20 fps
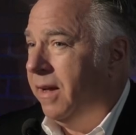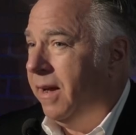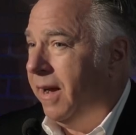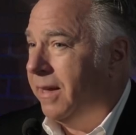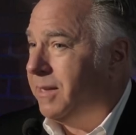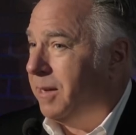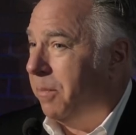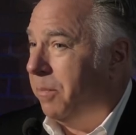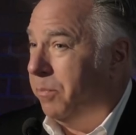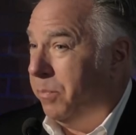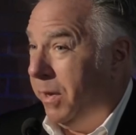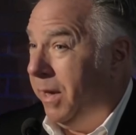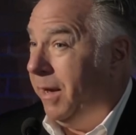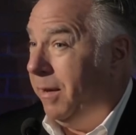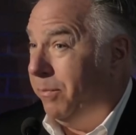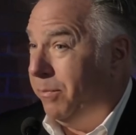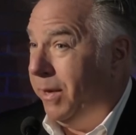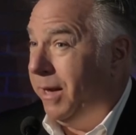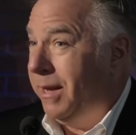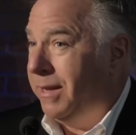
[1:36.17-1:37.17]
That's a
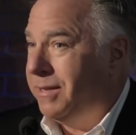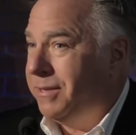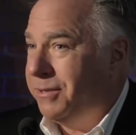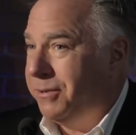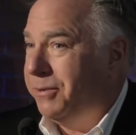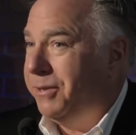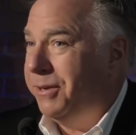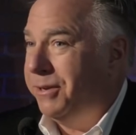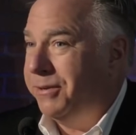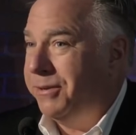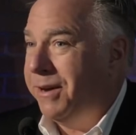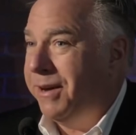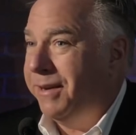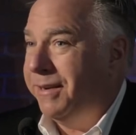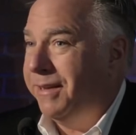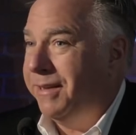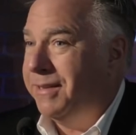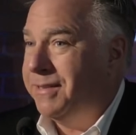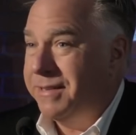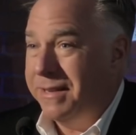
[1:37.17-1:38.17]
big, big studio
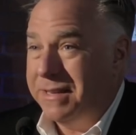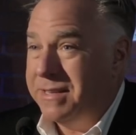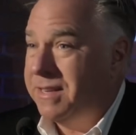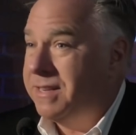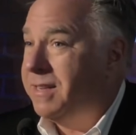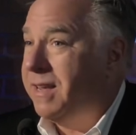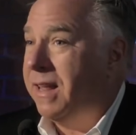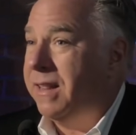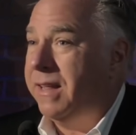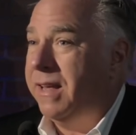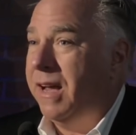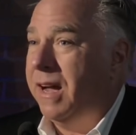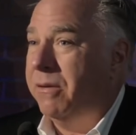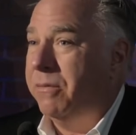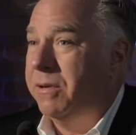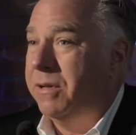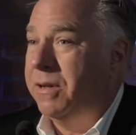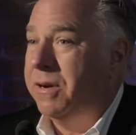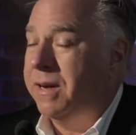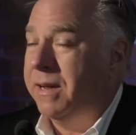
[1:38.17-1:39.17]
audience. That's exactly
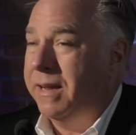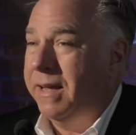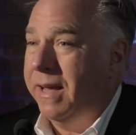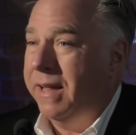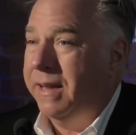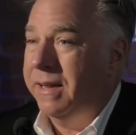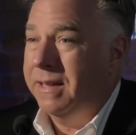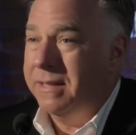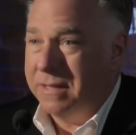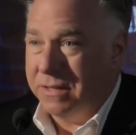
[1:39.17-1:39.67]
how we're looking at it.